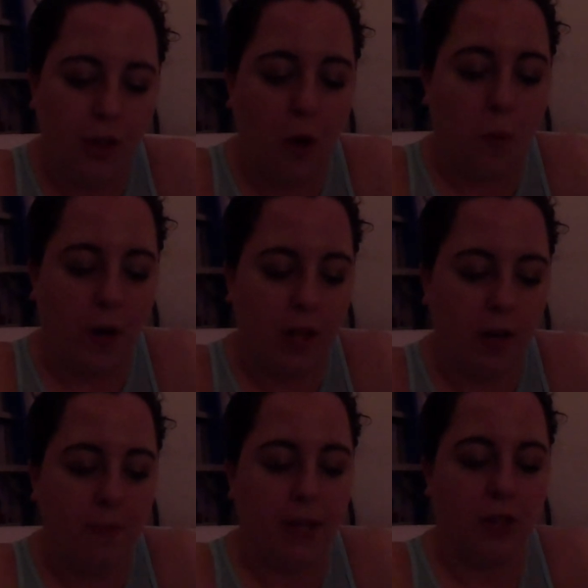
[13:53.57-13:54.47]
though one of
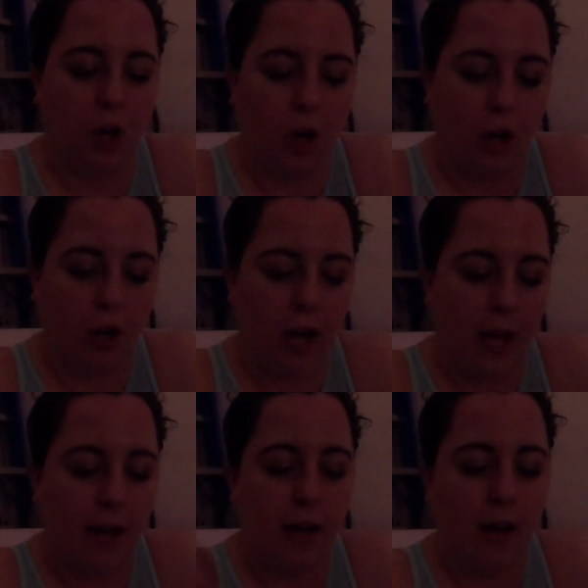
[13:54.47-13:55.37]
them is her
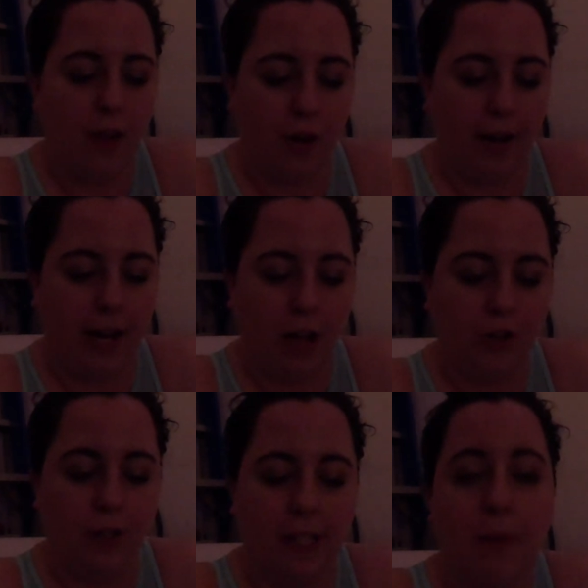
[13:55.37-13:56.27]
and another
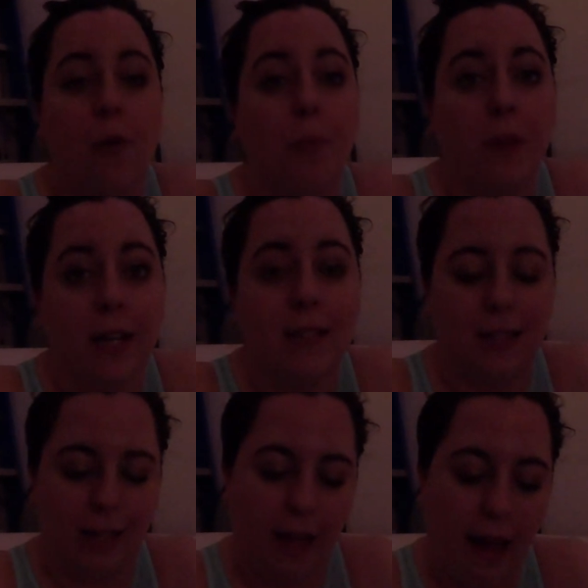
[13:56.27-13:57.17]
account she set up for
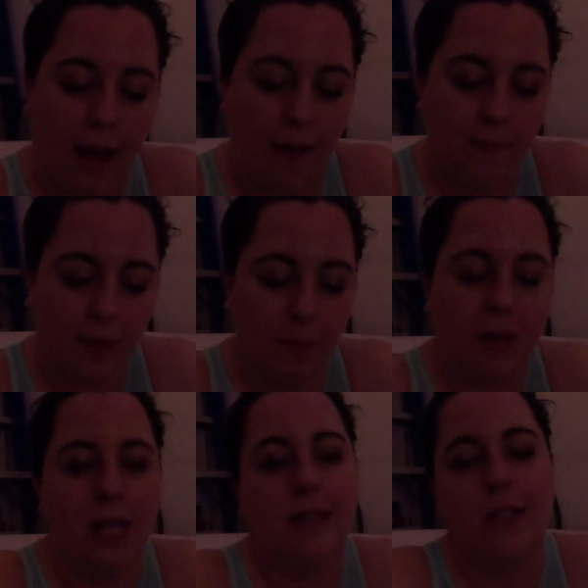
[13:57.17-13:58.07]
Plankton the cat,
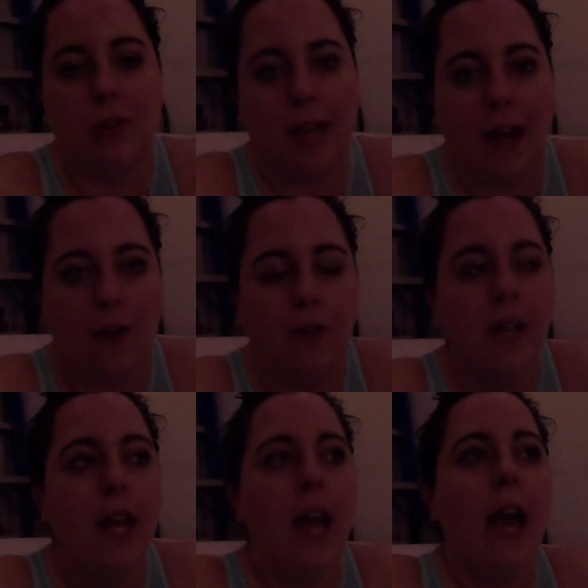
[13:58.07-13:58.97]
but they still count.
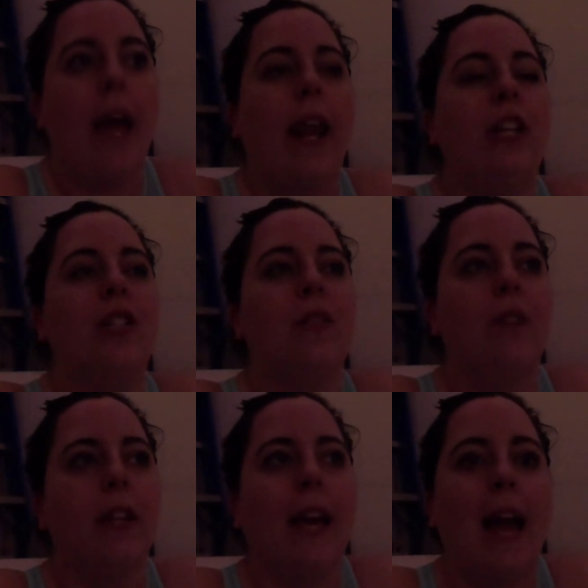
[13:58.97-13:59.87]
And I just
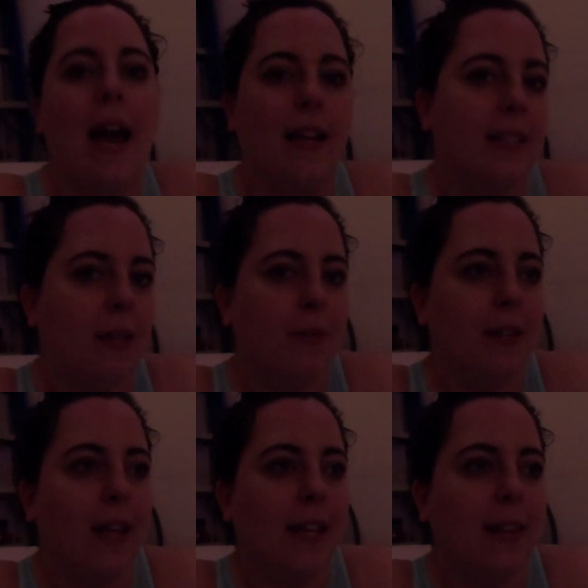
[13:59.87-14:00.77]
feel like adding
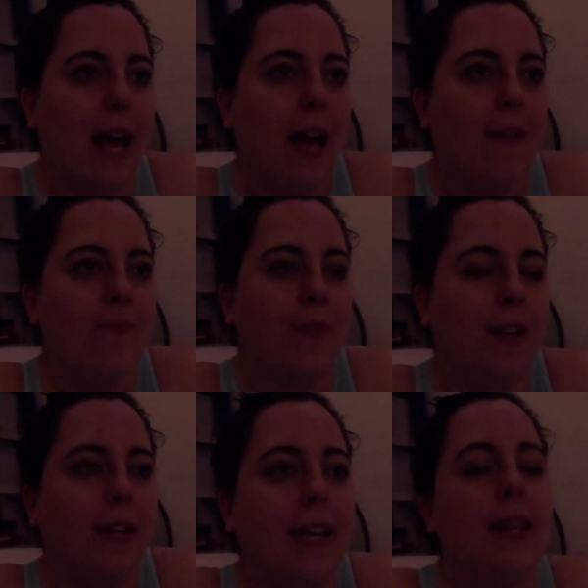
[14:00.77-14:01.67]
something like that,
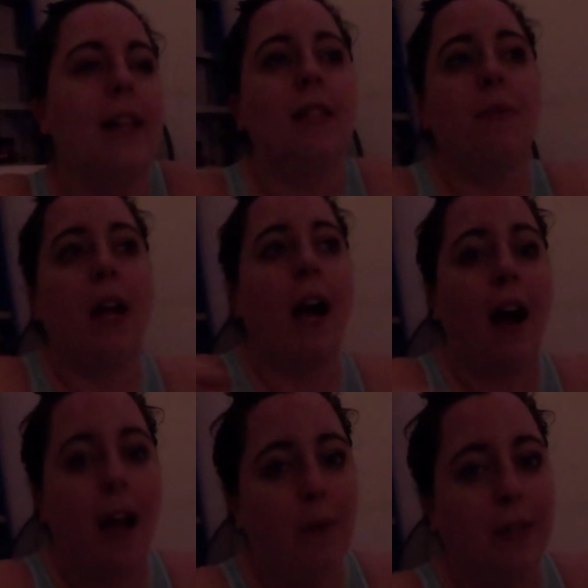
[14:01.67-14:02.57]
like that's something
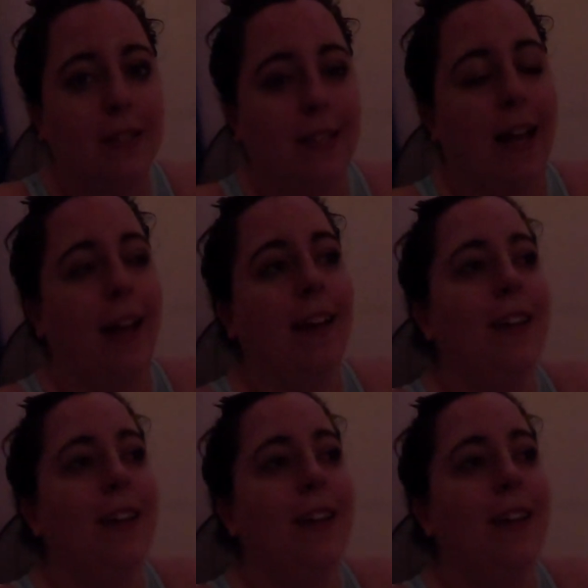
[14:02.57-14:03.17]
I would say,